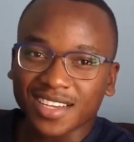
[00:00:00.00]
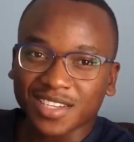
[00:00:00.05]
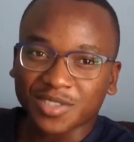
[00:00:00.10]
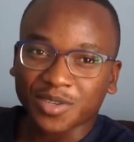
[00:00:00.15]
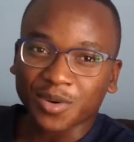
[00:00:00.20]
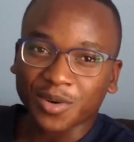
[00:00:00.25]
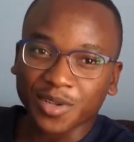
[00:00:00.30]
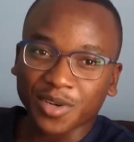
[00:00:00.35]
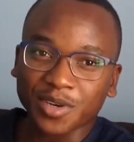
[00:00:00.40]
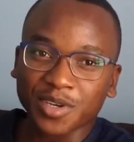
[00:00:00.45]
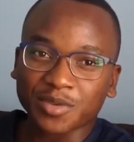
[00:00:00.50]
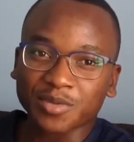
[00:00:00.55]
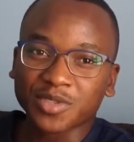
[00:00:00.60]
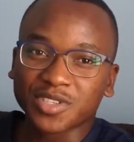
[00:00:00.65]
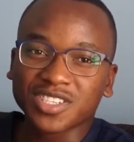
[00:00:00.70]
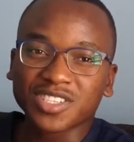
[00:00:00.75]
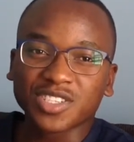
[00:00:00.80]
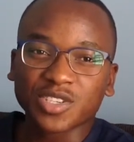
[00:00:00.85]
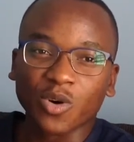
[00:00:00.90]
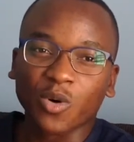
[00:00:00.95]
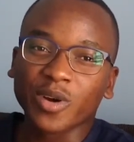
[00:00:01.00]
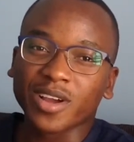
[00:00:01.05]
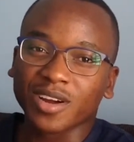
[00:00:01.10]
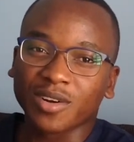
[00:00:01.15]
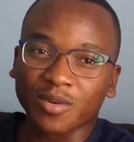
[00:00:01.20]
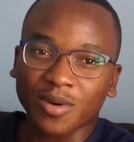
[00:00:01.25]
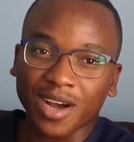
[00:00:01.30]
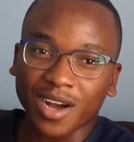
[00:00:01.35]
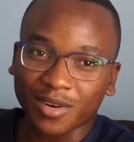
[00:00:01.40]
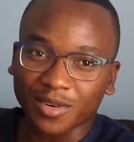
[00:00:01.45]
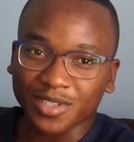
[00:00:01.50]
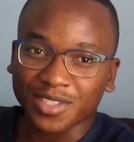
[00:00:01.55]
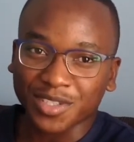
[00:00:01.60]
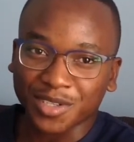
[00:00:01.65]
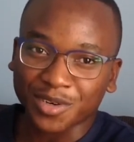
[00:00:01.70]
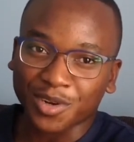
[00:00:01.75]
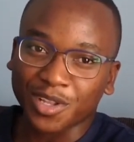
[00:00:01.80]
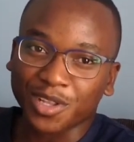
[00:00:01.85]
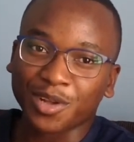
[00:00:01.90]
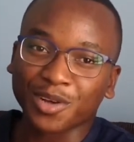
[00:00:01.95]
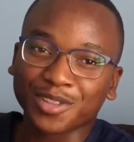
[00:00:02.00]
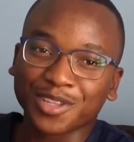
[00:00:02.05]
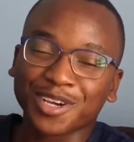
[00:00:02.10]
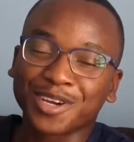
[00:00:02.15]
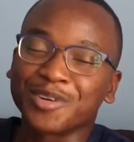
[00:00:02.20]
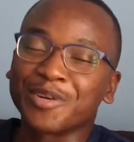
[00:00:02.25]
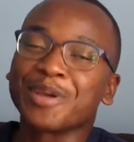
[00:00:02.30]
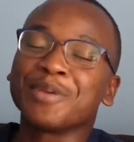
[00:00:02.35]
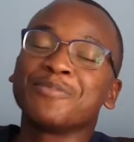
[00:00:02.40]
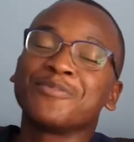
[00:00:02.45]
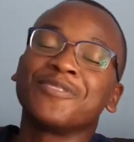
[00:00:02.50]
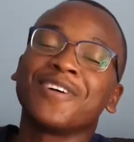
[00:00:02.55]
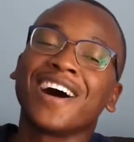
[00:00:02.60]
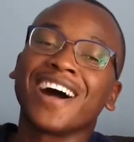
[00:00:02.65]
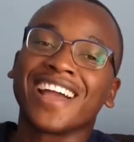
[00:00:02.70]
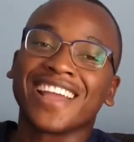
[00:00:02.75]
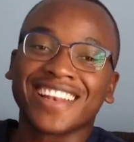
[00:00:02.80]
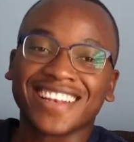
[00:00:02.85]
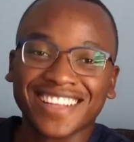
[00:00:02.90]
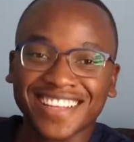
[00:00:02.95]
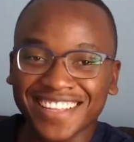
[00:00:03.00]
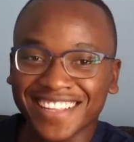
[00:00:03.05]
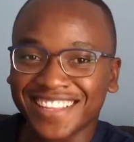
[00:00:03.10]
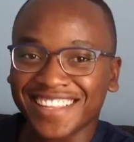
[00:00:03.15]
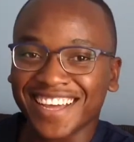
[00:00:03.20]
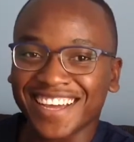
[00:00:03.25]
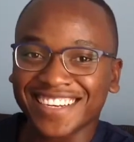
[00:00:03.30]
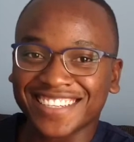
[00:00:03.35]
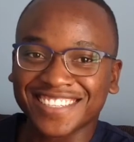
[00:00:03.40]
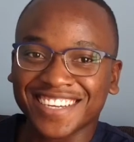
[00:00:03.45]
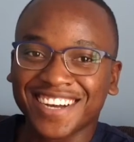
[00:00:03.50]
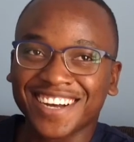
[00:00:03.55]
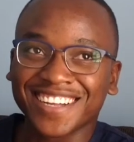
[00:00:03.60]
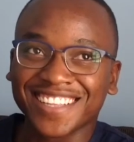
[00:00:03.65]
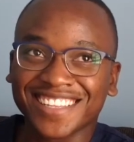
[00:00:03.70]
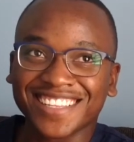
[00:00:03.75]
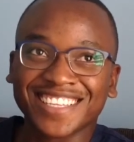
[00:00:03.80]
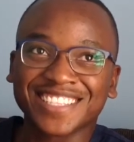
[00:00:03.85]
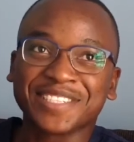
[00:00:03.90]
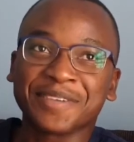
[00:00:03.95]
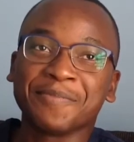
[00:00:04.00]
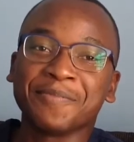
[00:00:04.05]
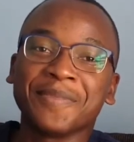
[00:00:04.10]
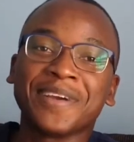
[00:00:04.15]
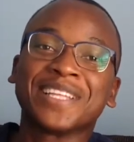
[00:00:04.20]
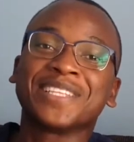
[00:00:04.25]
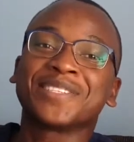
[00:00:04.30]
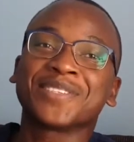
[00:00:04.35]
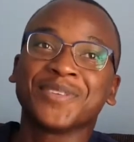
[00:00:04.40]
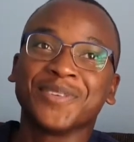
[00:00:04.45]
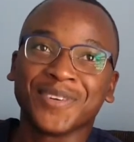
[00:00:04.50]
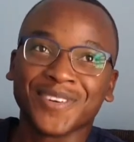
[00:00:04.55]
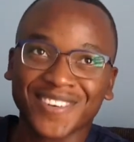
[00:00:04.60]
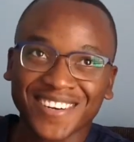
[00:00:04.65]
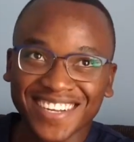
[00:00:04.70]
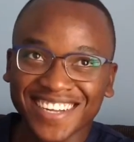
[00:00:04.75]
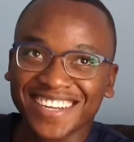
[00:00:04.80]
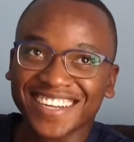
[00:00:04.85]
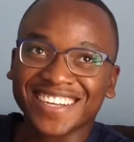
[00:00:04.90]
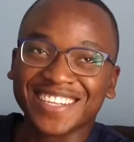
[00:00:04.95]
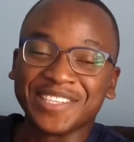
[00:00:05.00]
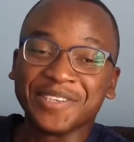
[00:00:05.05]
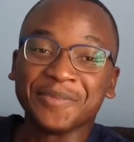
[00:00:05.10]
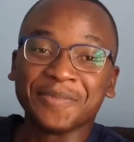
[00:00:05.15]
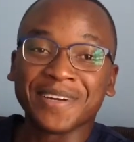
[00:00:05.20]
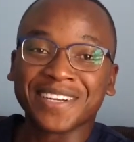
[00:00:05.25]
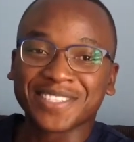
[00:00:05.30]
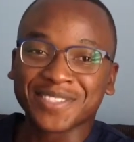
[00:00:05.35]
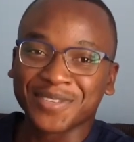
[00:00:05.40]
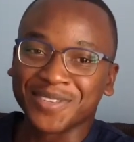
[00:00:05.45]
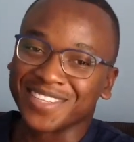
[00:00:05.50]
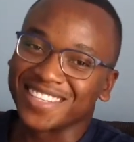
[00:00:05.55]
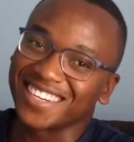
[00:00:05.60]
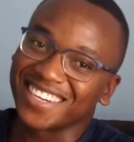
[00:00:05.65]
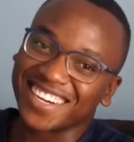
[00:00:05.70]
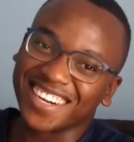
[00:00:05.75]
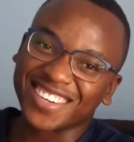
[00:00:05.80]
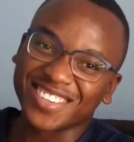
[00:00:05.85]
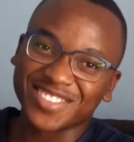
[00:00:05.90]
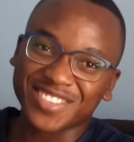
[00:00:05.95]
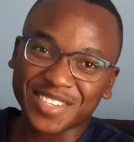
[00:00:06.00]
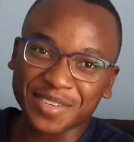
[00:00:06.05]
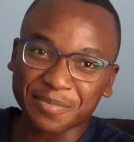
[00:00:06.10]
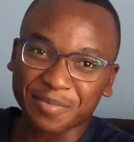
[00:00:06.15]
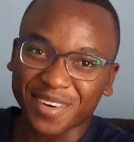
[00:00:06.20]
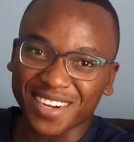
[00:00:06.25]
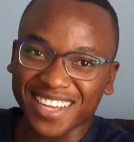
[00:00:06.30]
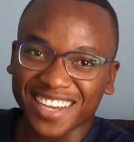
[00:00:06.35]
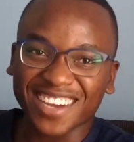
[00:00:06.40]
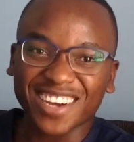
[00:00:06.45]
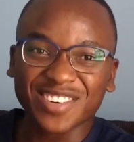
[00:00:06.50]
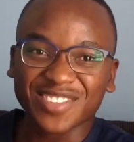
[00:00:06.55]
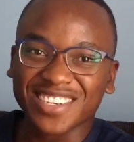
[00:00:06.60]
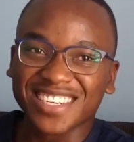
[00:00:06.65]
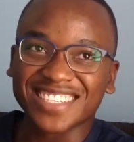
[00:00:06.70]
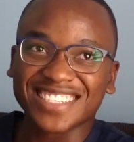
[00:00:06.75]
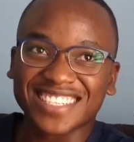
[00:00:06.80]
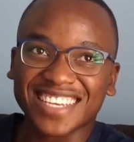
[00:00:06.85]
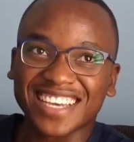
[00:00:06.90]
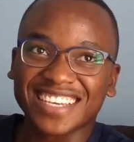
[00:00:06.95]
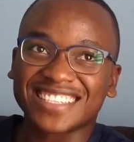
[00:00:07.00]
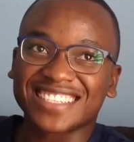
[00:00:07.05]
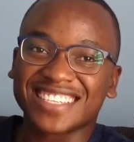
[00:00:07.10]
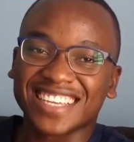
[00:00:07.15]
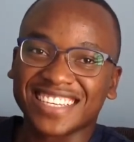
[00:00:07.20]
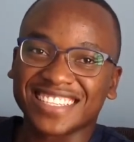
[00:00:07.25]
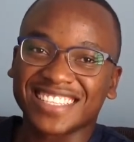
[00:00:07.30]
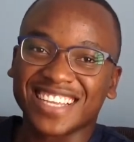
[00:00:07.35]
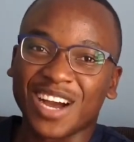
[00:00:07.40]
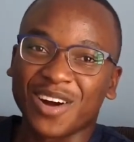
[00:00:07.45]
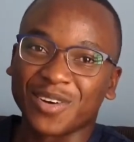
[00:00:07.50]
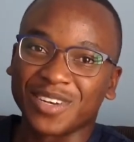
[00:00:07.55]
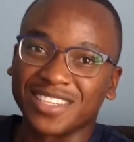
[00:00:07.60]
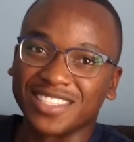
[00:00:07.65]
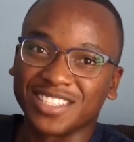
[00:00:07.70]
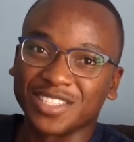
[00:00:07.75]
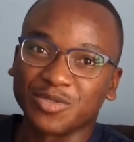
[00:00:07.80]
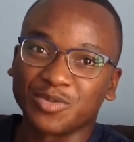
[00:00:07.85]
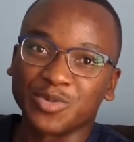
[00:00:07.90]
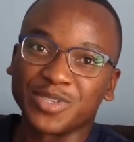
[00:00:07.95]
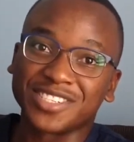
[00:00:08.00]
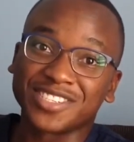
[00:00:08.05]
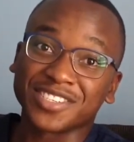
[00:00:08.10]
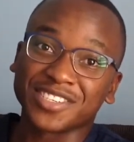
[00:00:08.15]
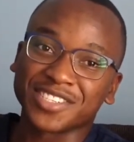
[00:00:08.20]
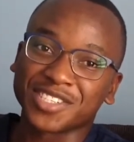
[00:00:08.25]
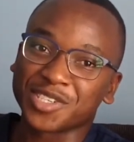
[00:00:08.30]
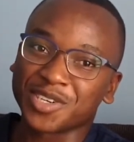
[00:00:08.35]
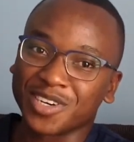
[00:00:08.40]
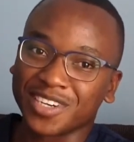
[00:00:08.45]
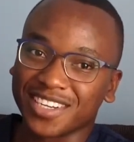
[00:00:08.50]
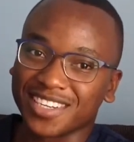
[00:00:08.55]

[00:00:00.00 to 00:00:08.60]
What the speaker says: So, it was just going around, along the grapevine that there's a new med school in the country. But I can't really say I sat down and did research on